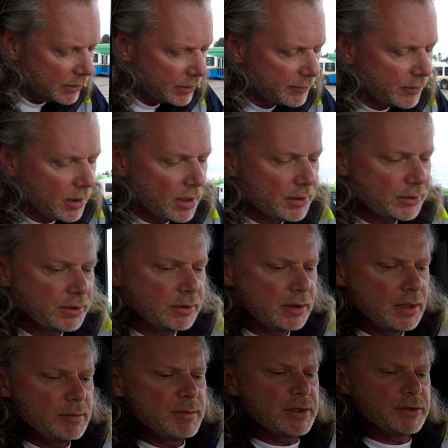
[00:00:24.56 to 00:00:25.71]
defroster,
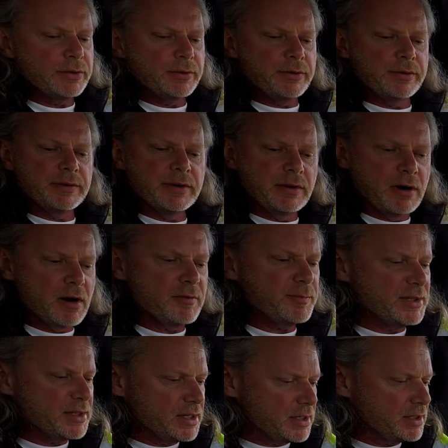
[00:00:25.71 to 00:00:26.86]
make sure they're in the off
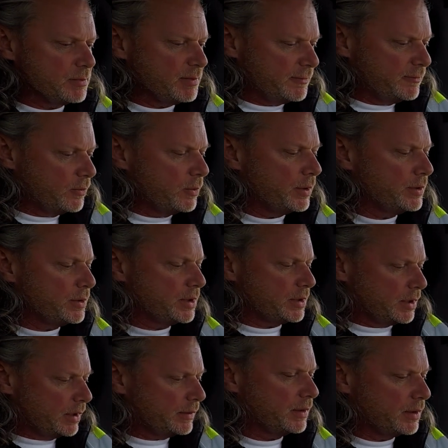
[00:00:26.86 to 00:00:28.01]
position before you
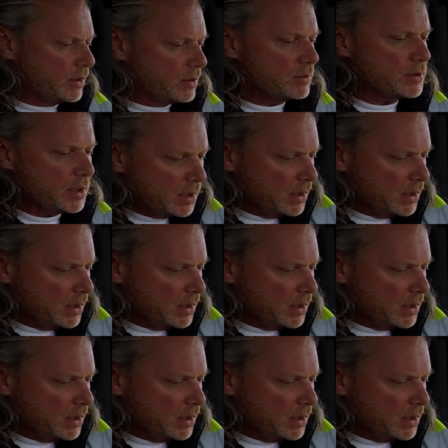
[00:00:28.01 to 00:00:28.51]
start the coach.